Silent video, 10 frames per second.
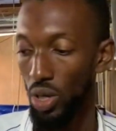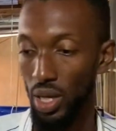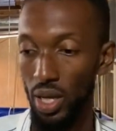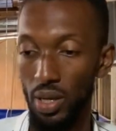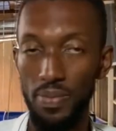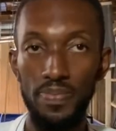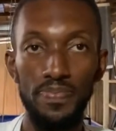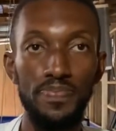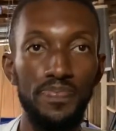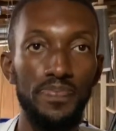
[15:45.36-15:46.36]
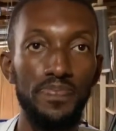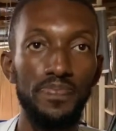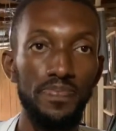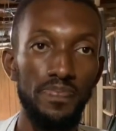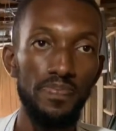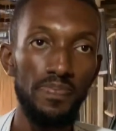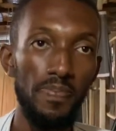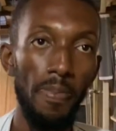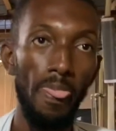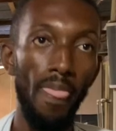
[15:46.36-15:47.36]
Among the trainings, which one
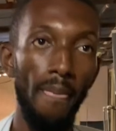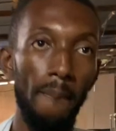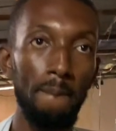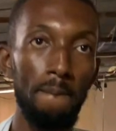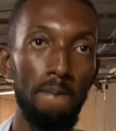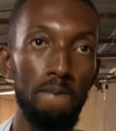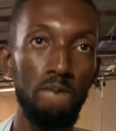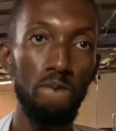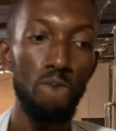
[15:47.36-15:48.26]
is the most expensive?